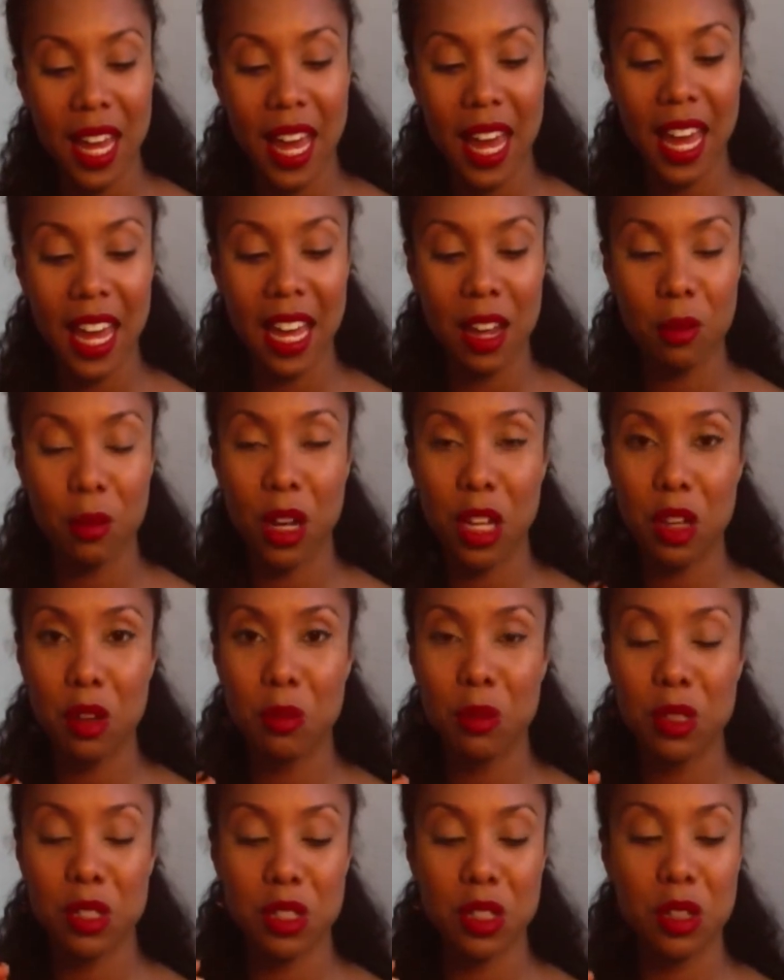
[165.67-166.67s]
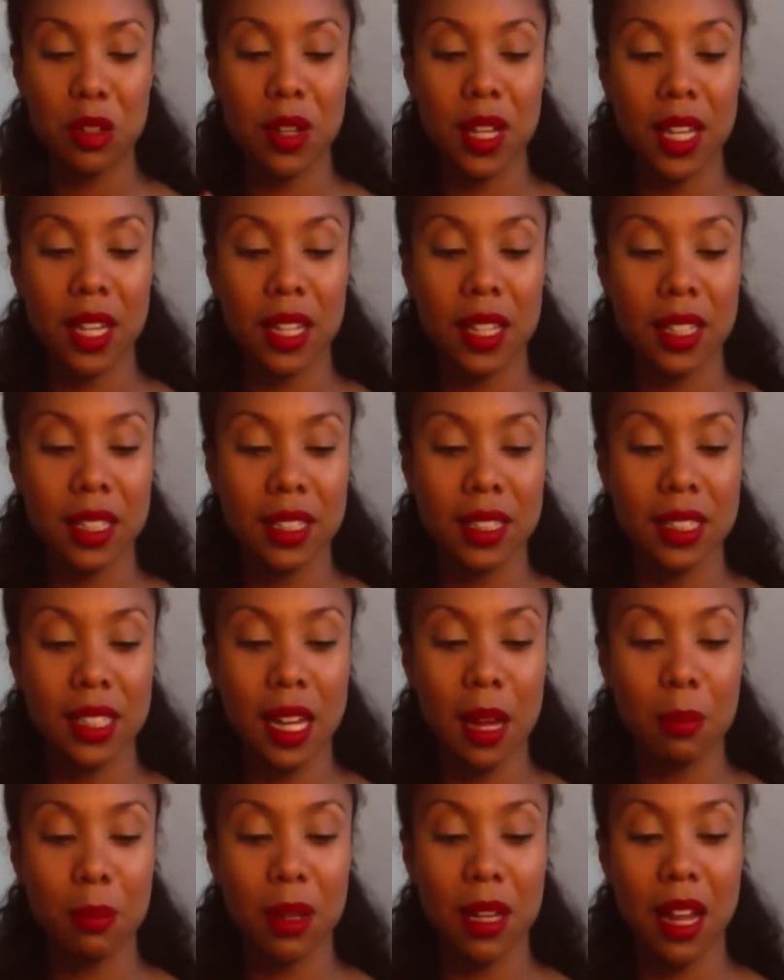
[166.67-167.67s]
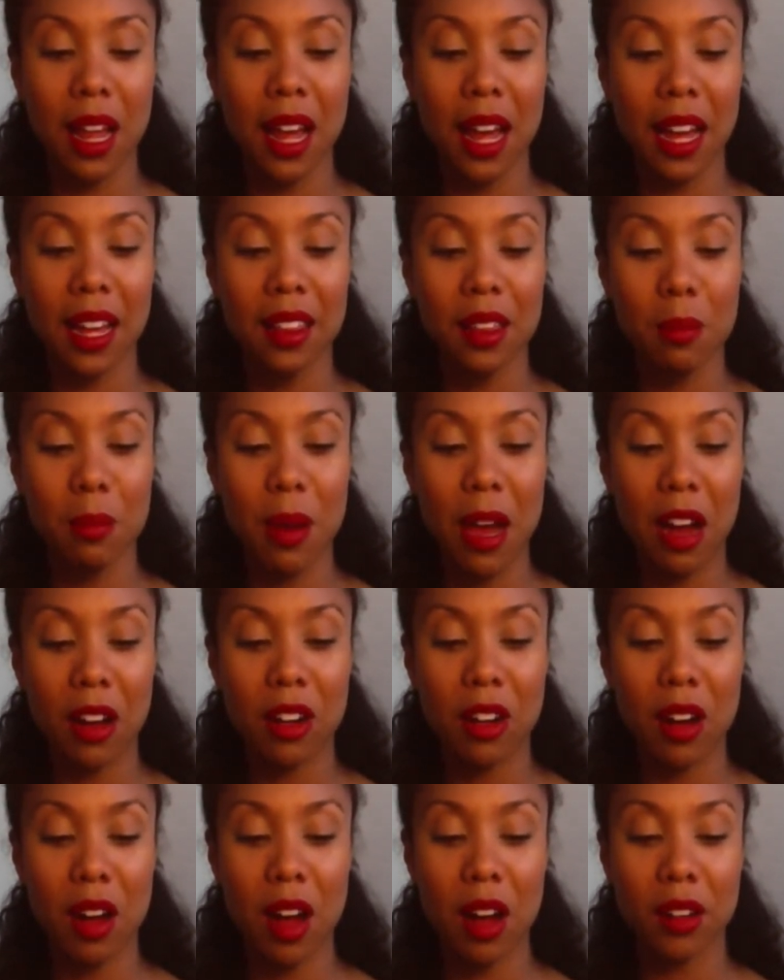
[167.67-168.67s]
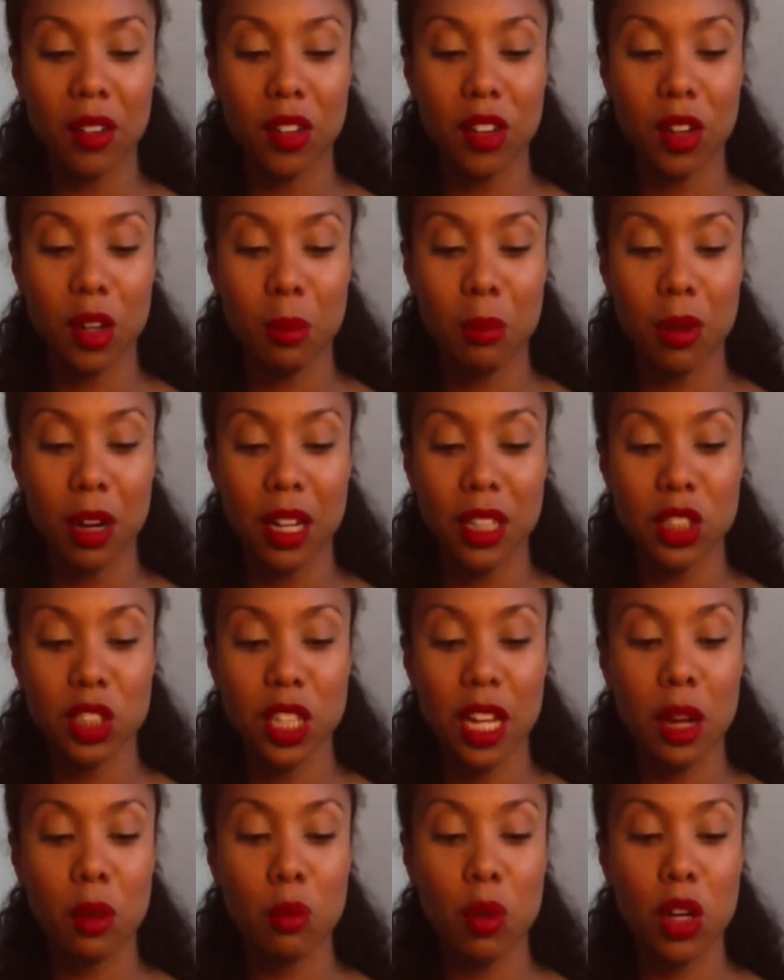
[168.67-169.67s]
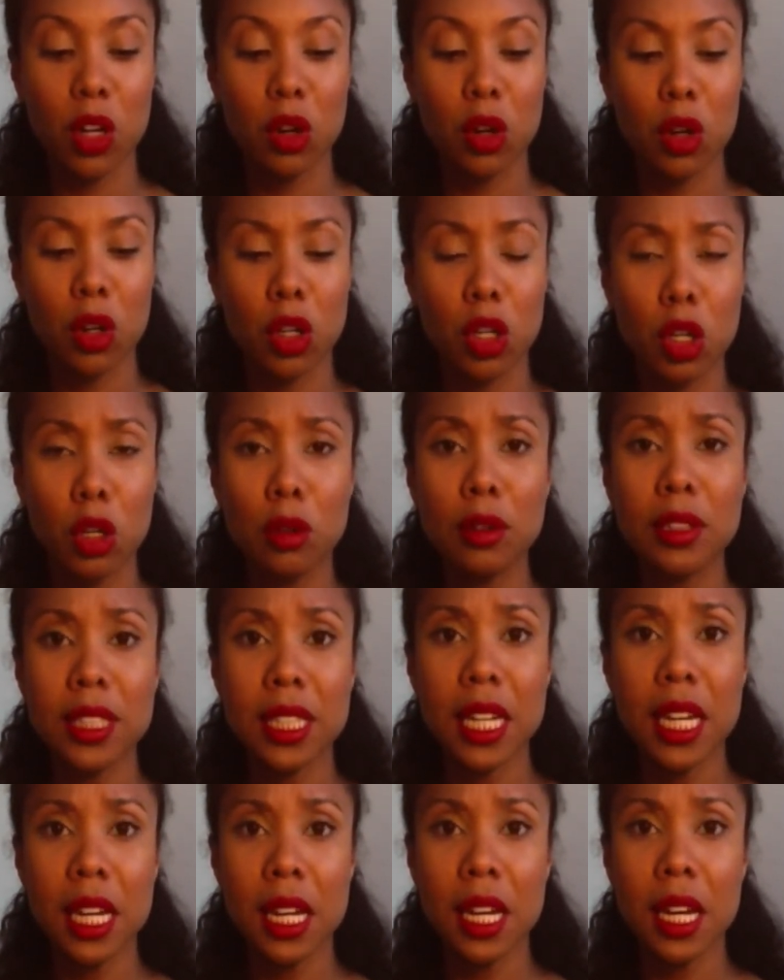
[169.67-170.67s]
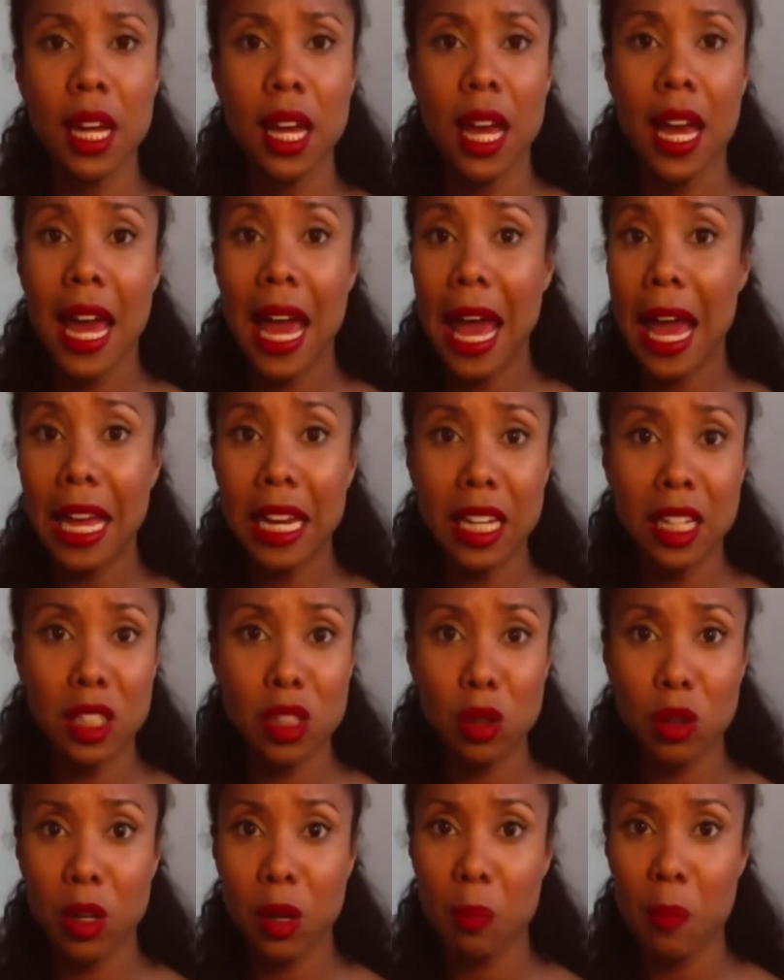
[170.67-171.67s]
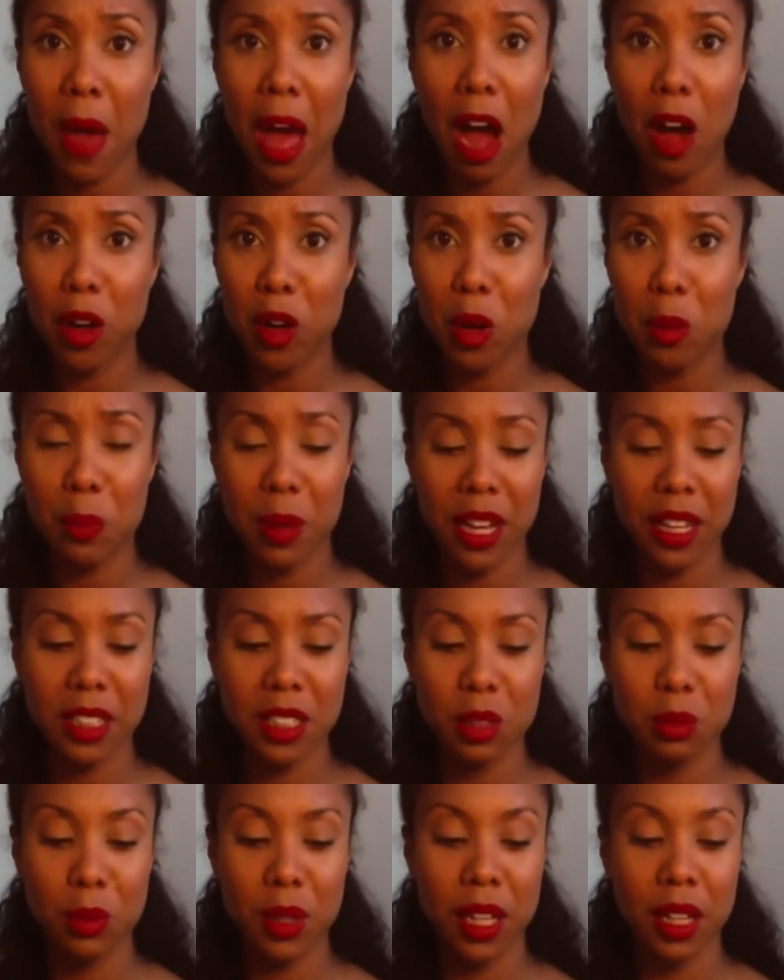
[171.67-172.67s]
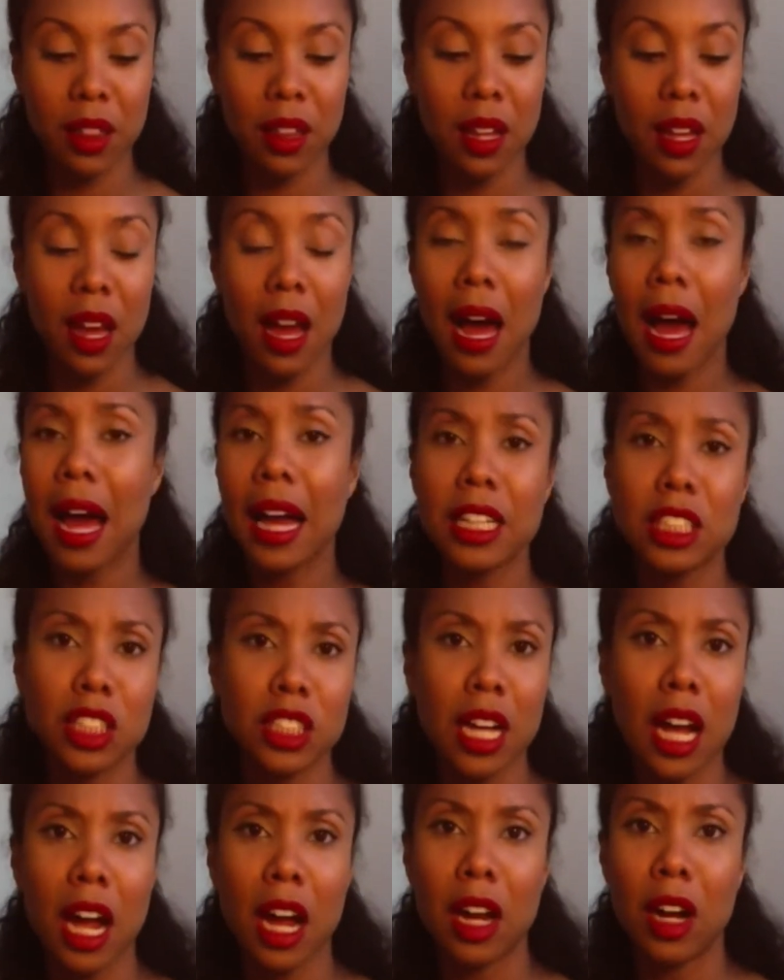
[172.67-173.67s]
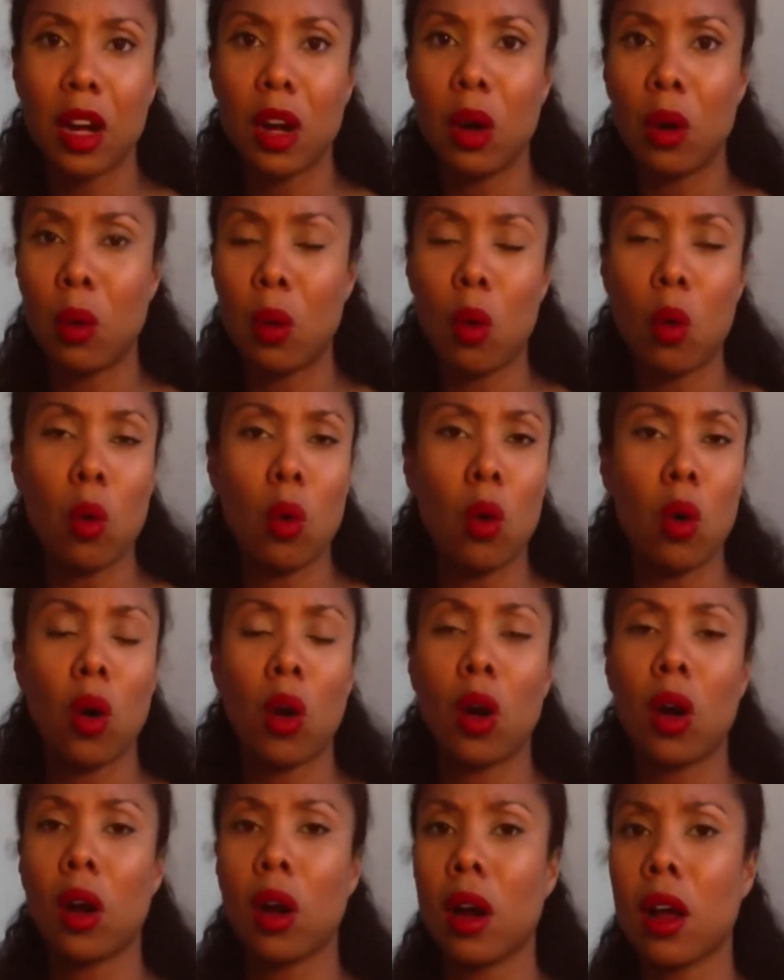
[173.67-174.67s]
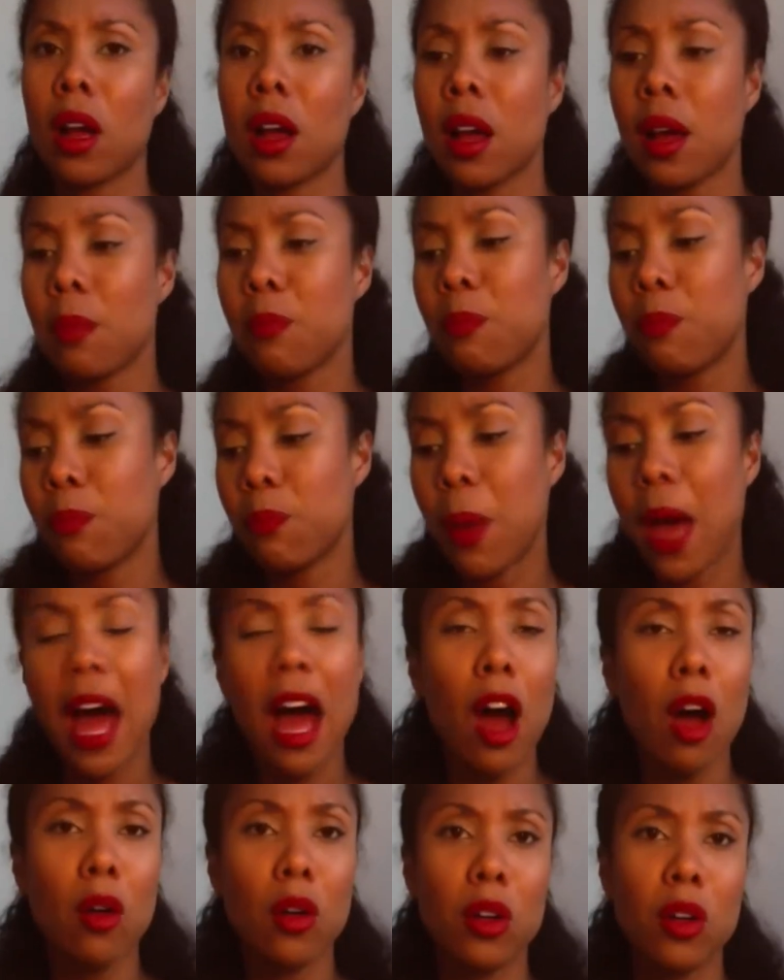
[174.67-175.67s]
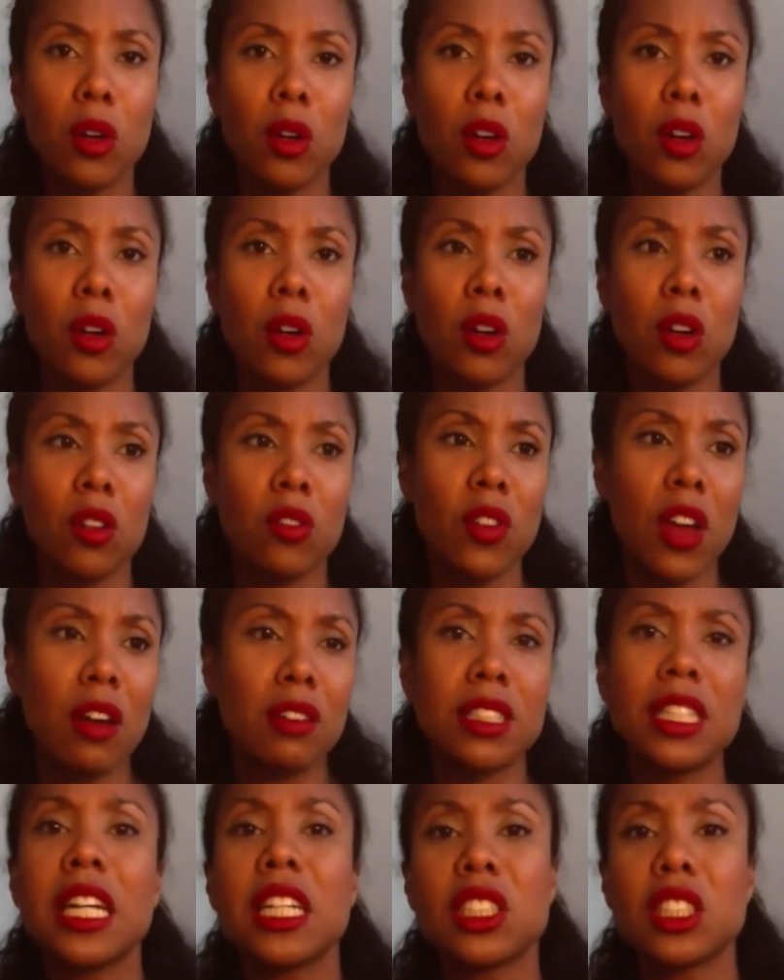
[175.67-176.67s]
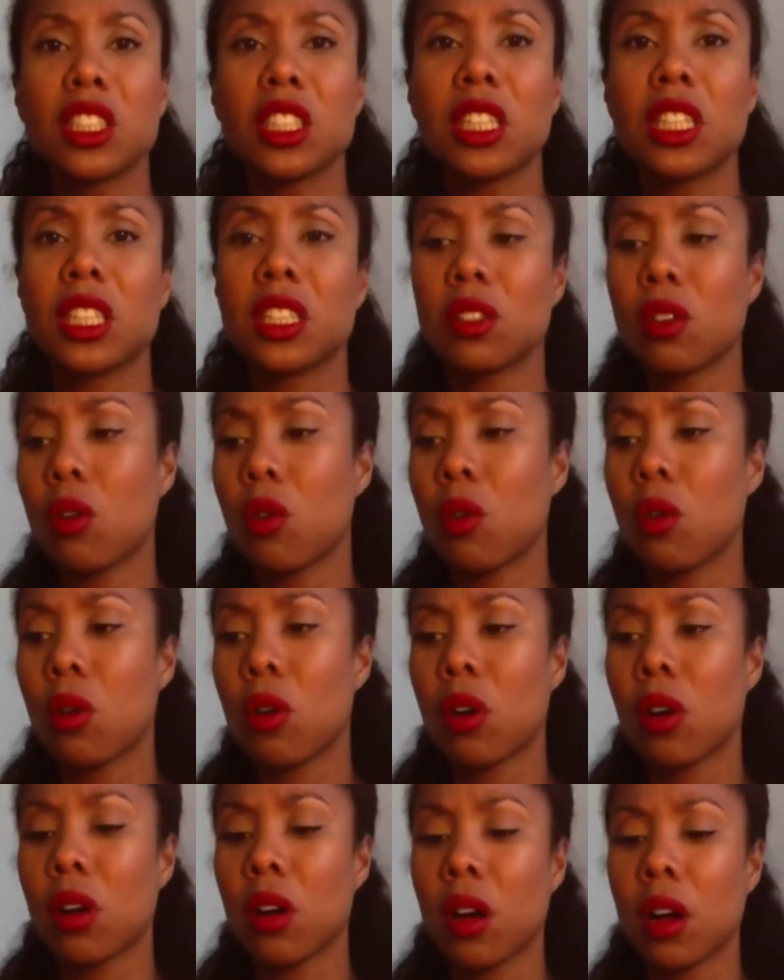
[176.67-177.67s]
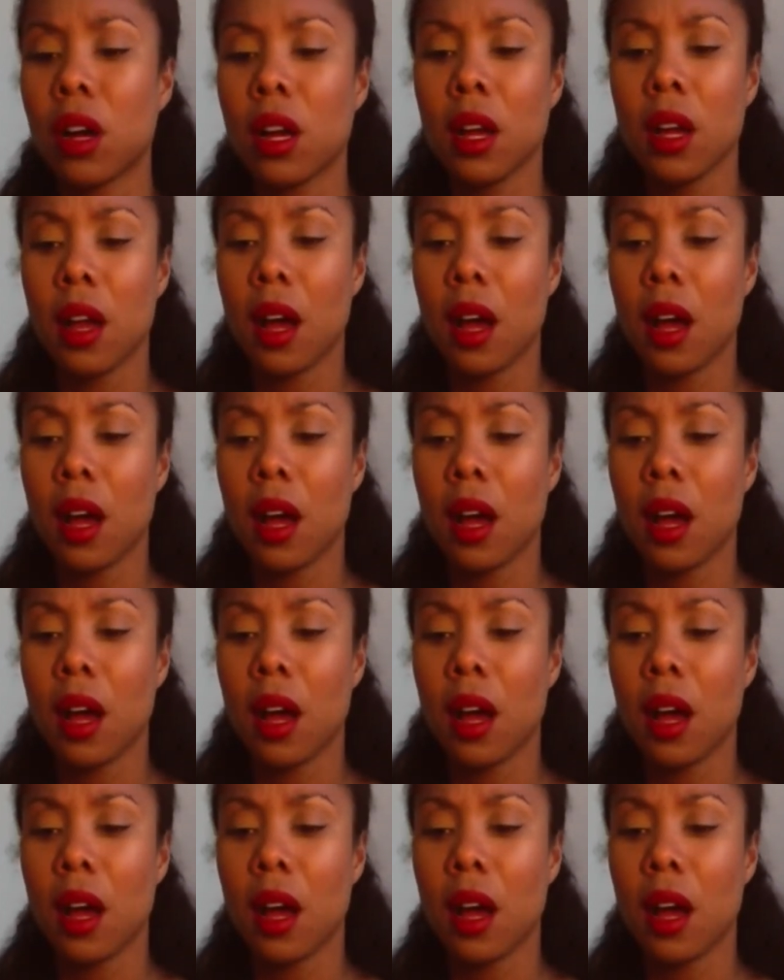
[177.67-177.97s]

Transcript: And what you will do is apply the powder onto your brush. And when you're using any sort of powder base with eyeshadow or powder foundation or